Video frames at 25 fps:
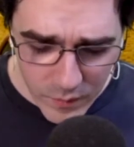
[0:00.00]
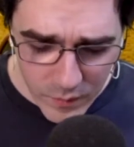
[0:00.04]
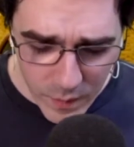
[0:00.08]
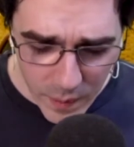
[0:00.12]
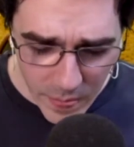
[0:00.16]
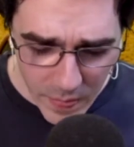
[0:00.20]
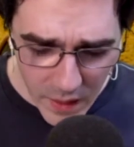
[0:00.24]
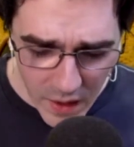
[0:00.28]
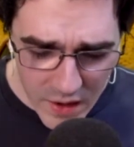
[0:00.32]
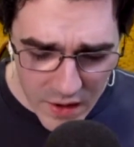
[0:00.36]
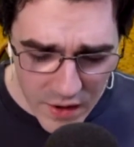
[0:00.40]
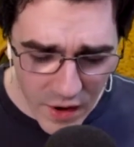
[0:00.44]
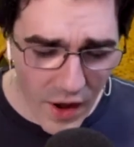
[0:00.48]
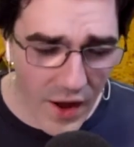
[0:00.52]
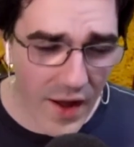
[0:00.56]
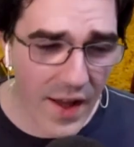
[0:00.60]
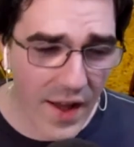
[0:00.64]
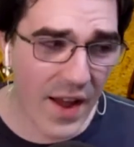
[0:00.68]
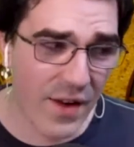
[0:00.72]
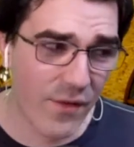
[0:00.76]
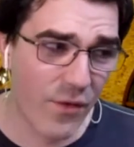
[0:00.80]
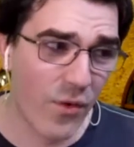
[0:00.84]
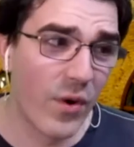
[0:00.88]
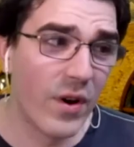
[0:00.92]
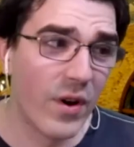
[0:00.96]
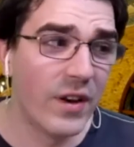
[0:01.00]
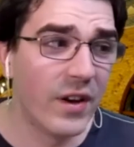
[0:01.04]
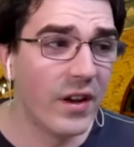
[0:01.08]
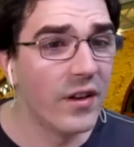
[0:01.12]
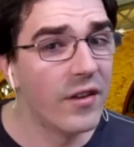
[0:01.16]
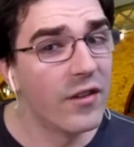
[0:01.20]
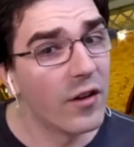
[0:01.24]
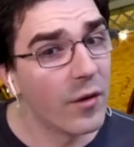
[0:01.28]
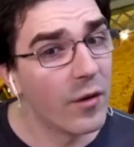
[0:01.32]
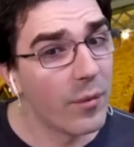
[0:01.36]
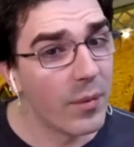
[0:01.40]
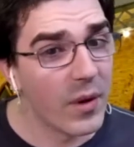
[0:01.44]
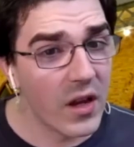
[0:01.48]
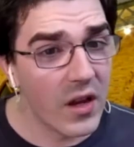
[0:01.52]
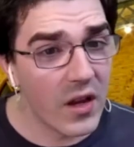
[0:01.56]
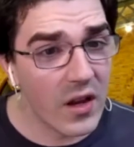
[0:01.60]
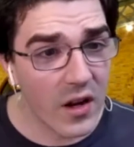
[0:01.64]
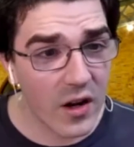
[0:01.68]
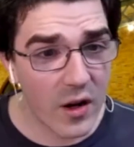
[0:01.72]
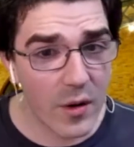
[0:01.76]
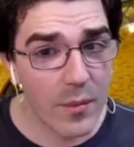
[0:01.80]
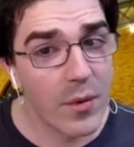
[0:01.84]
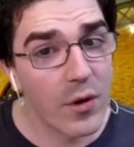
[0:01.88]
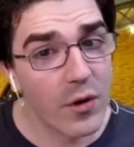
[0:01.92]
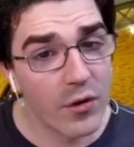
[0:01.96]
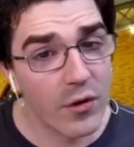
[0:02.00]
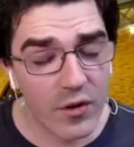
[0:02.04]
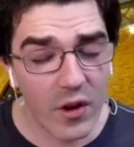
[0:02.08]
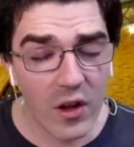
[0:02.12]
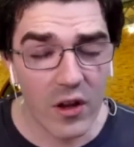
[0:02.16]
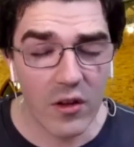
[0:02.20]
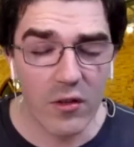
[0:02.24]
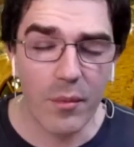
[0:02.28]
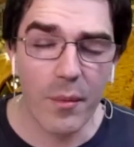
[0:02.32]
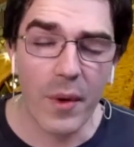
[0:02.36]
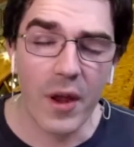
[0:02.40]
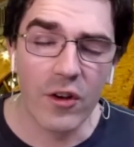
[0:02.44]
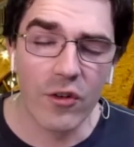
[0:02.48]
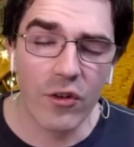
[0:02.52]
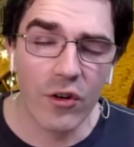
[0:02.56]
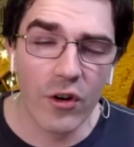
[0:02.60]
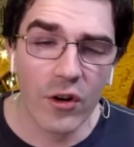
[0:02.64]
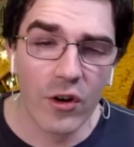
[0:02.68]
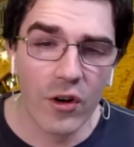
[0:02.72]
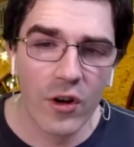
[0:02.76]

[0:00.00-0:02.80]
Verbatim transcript: not everyone needs to be a computer science major.